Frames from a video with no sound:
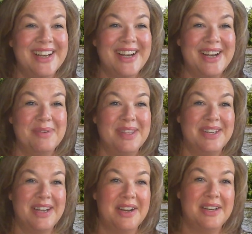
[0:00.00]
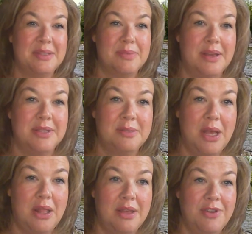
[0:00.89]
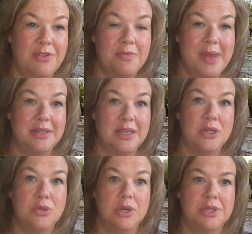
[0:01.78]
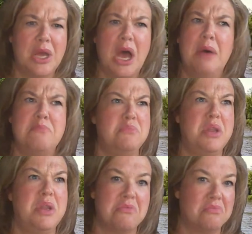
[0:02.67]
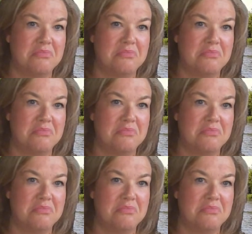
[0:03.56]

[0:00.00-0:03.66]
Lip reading: With the entire house smell if you ferment indoors. No.